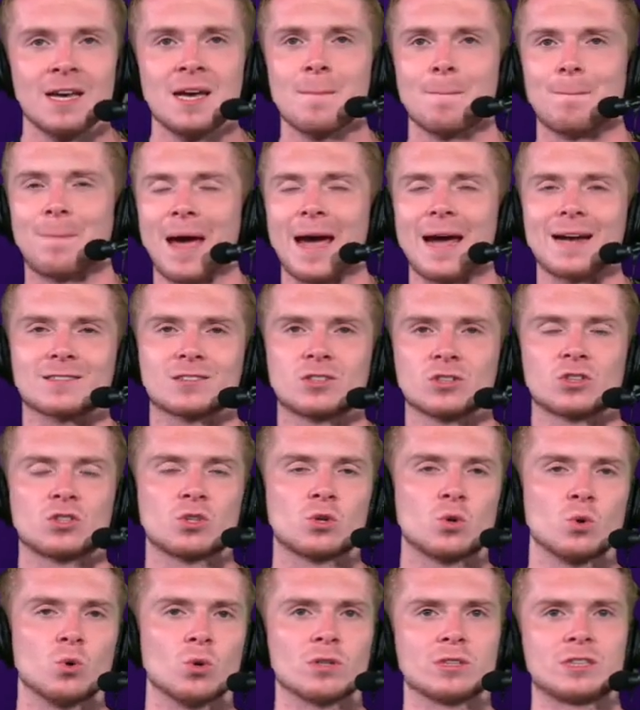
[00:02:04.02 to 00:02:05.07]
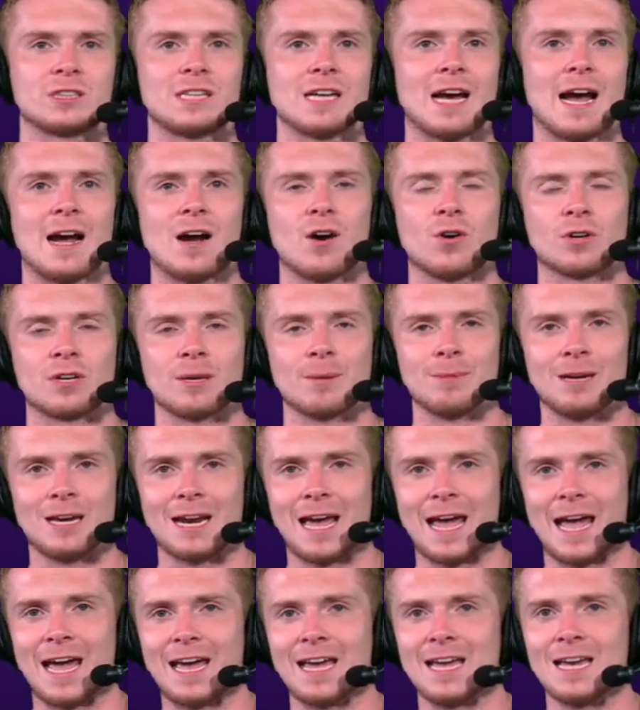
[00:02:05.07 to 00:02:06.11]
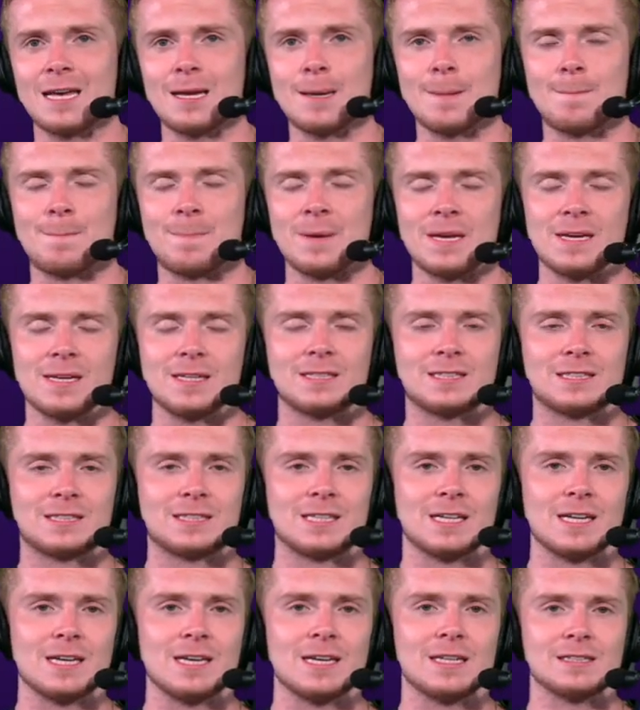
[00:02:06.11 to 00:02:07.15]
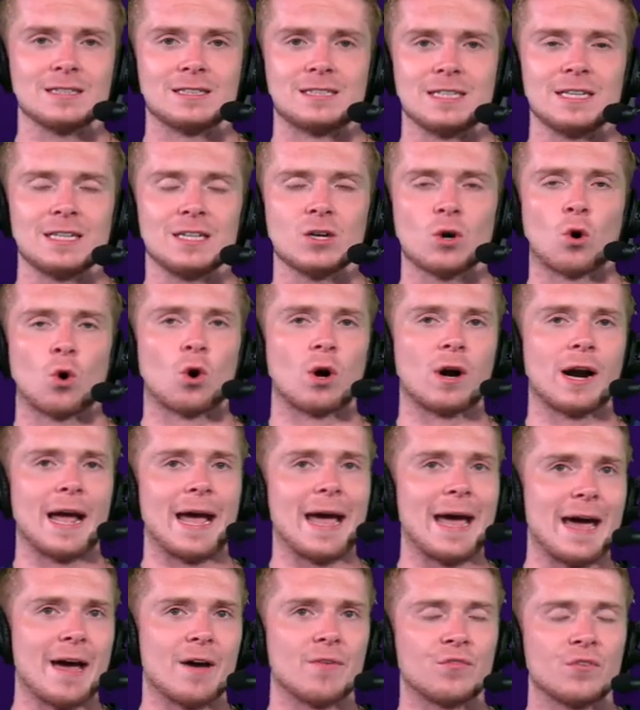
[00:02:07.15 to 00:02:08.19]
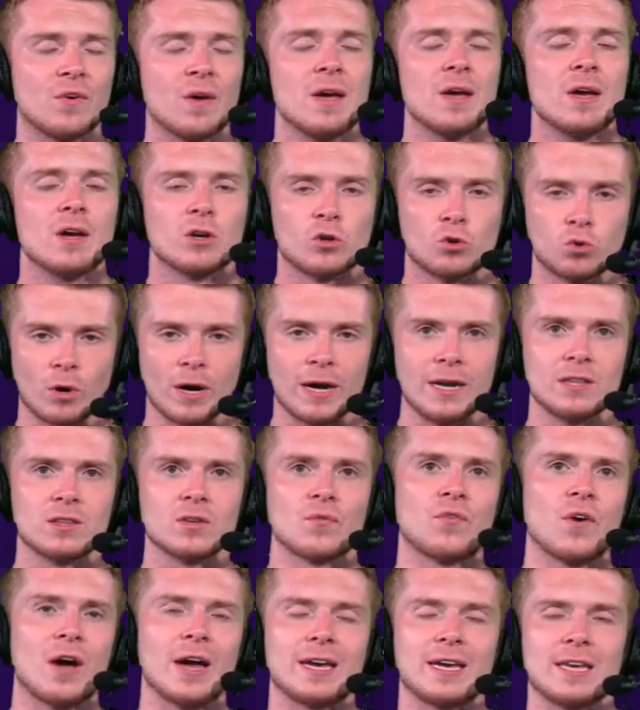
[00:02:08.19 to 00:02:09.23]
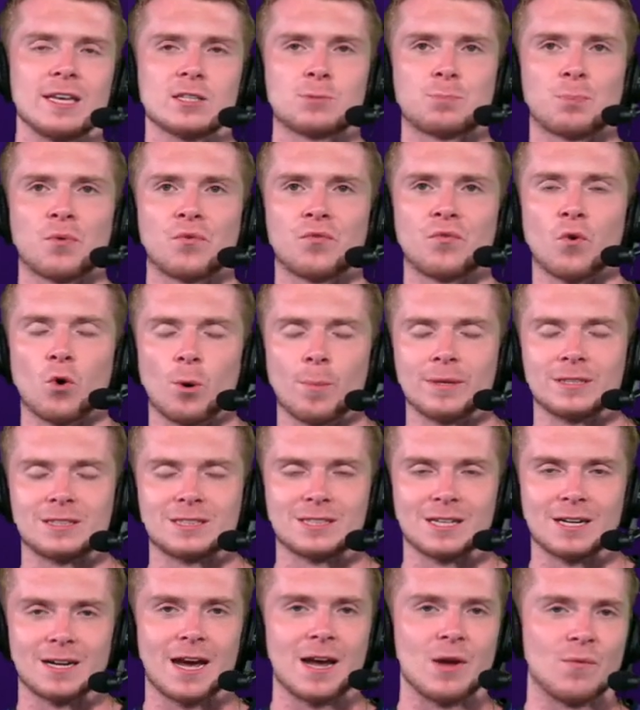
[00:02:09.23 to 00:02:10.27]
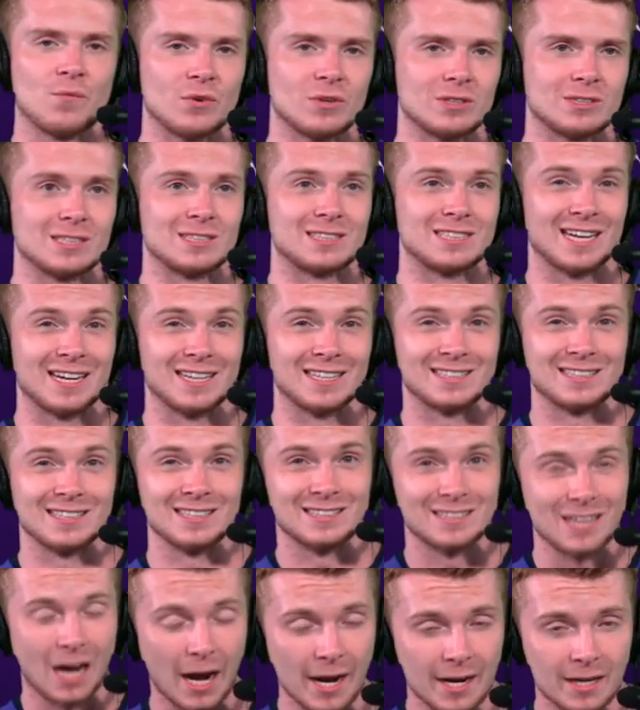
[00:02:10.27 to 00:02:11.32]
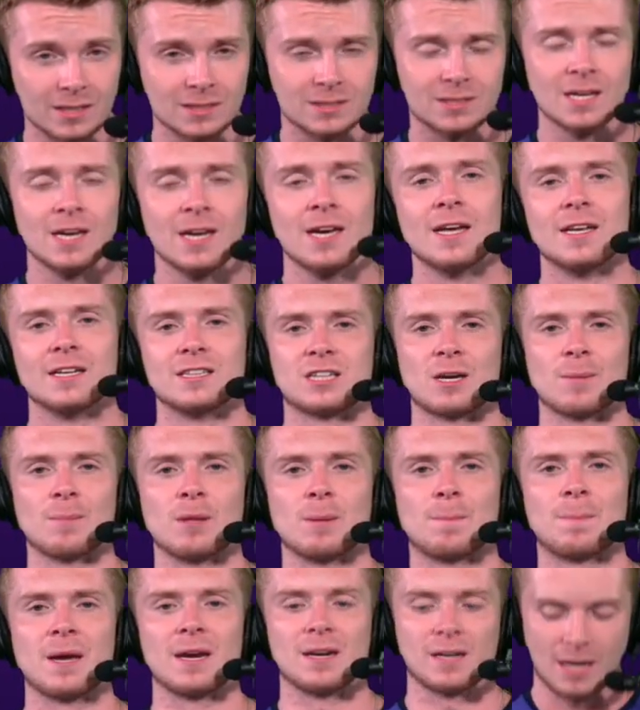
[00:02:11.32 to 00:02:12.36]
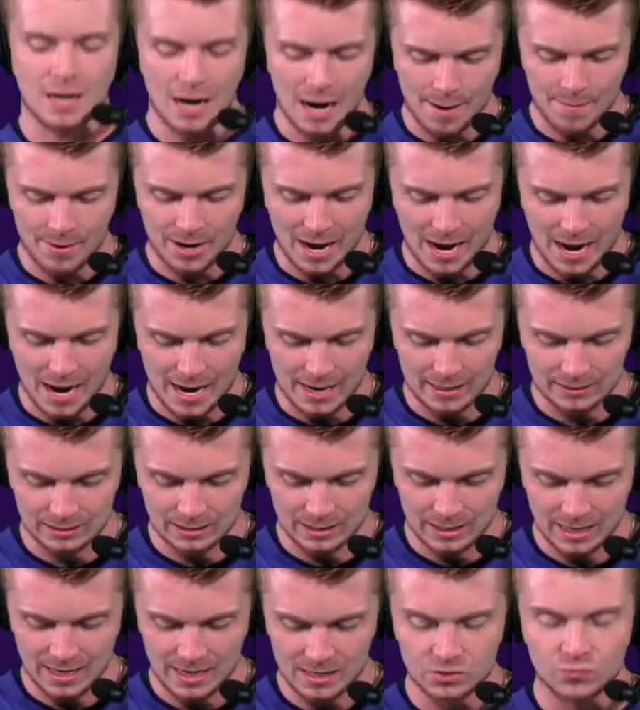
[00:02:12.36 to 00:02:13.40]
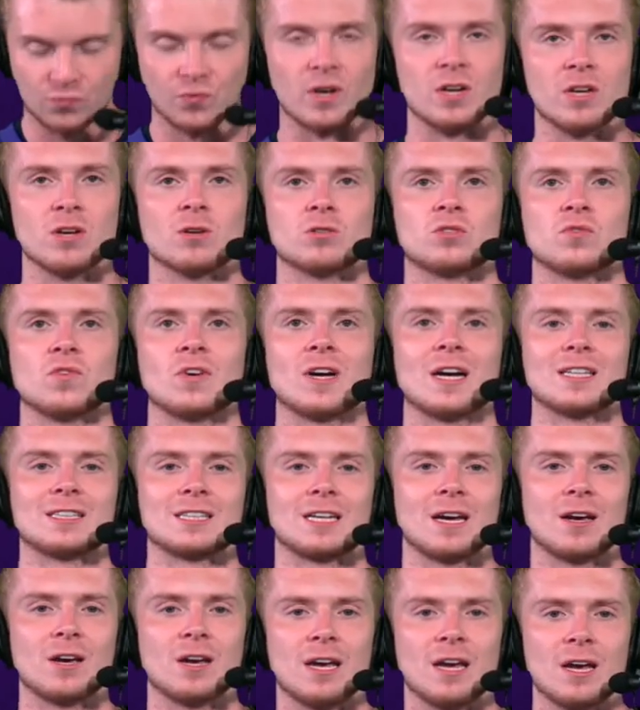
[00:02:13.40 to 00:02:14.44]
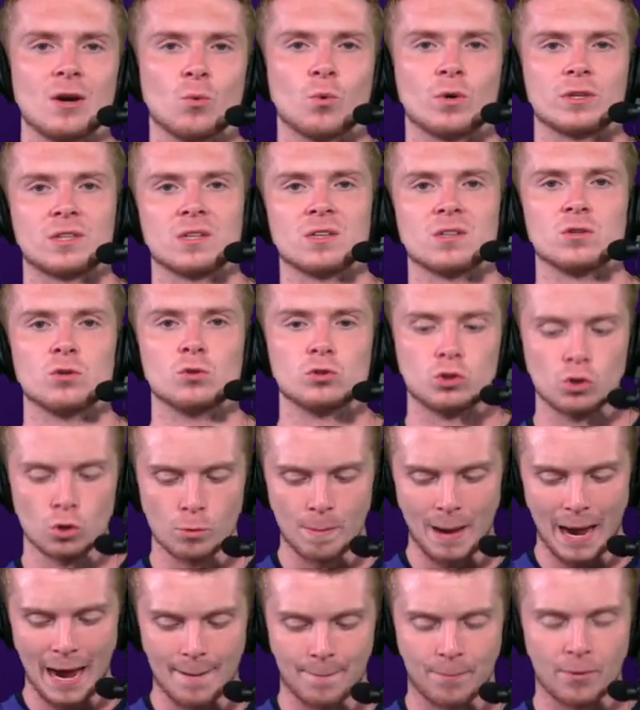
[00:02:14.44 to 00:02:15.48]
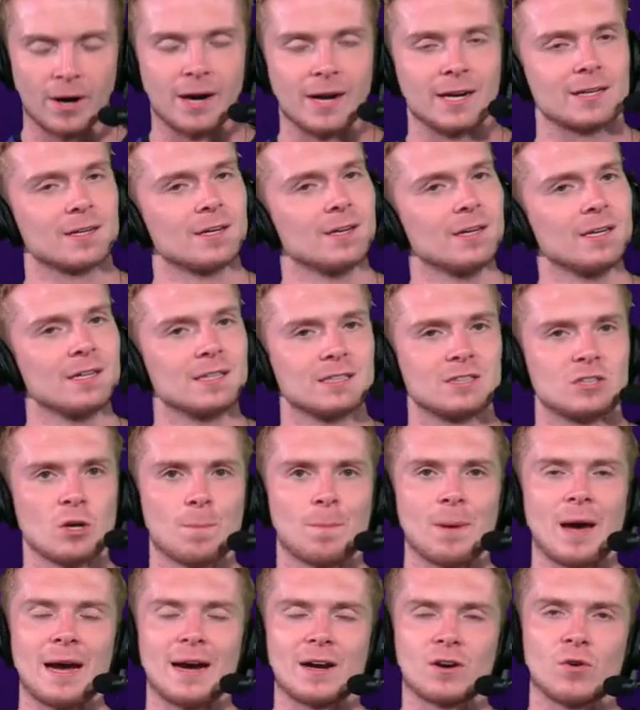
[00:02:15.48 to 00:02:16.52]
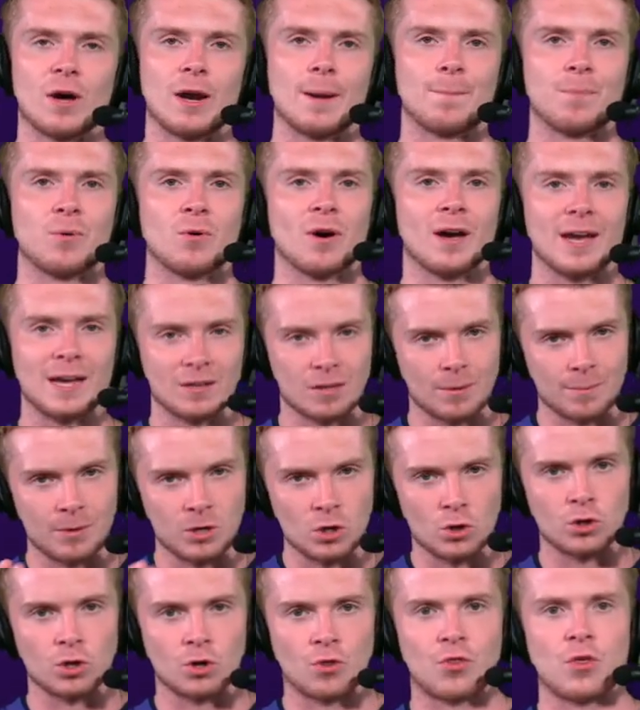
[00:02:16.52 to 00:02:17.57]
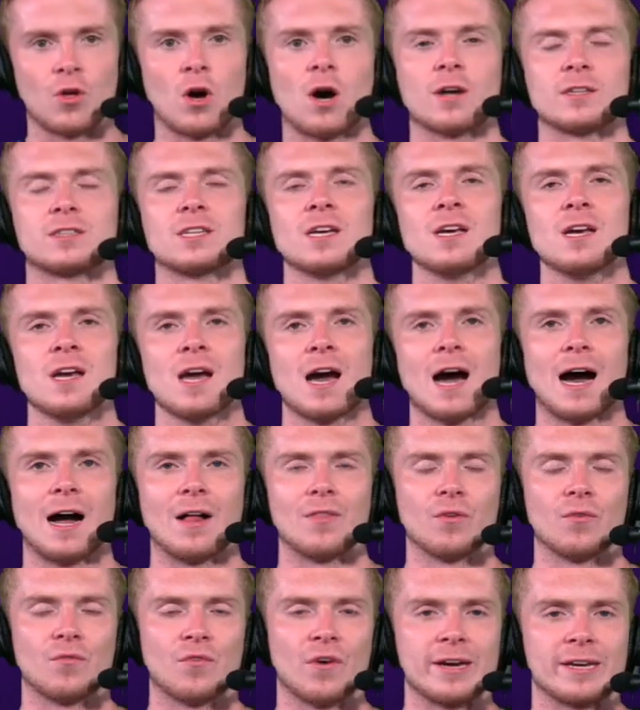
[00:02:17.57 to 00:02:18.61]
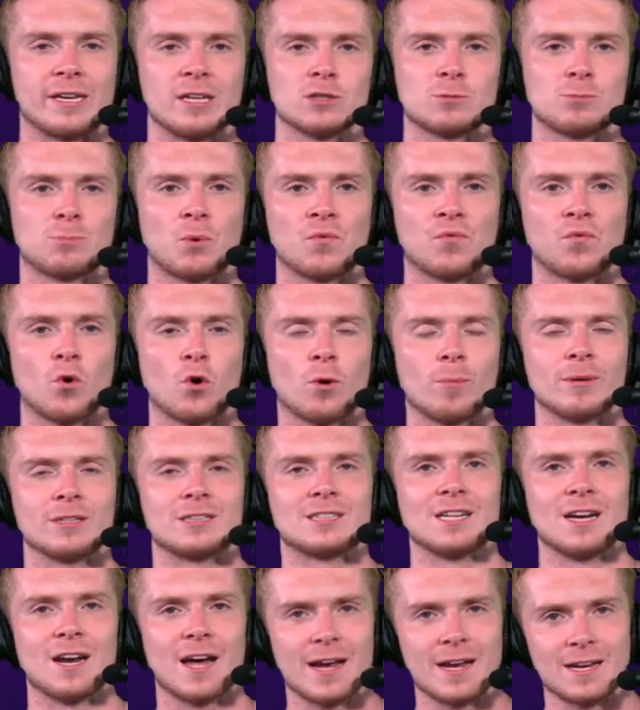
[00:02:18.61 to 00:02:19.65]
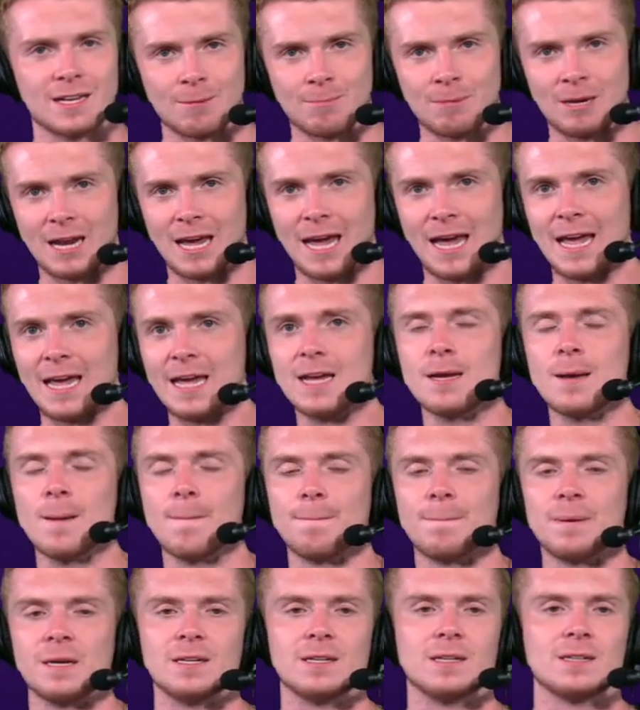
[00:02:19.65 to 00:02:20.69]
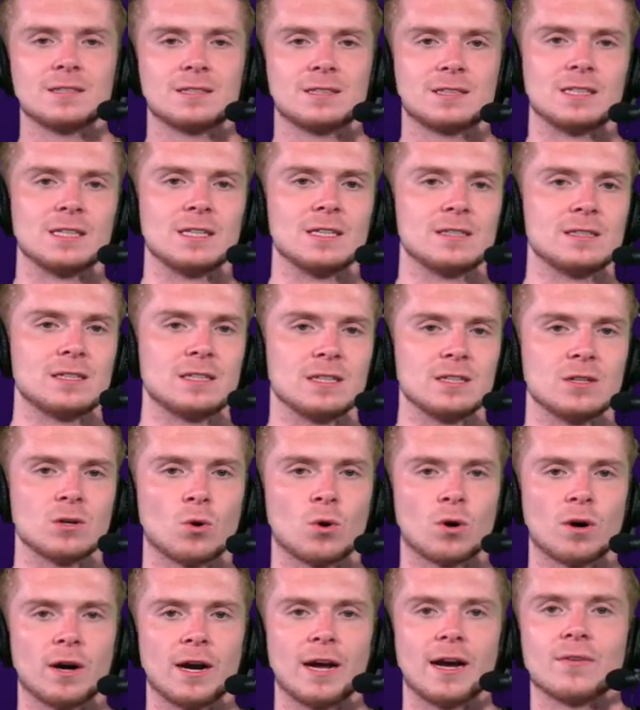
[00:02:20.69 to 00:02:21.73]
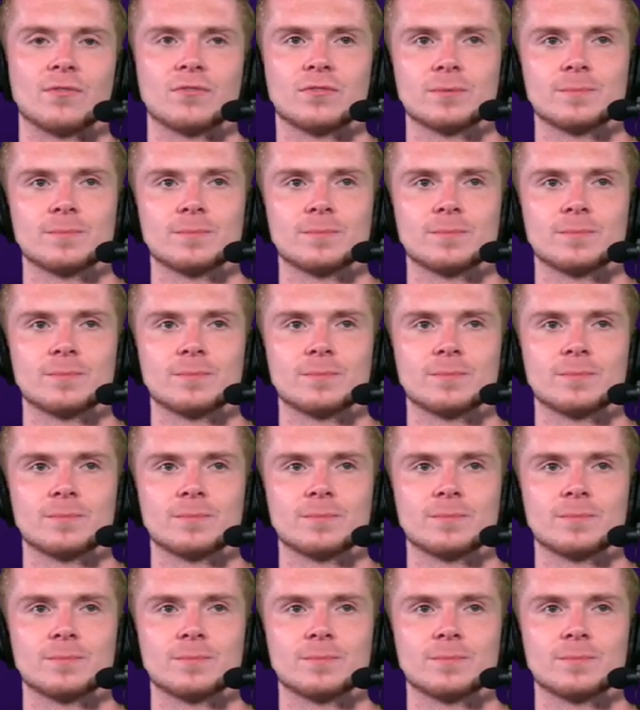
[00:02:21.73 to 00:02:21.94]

back to school style. Give me an A, B, C, D, or F. Grade the Vikings' performance tonight versus the Tennessee Titans. This is going to be the pinned comment on today's video, so you guys get hit with a YouTube ad break. Sit back, let it play, and let me know your thoughts on the Vikings' performance tonight. Give me an A, B, C, D, or F.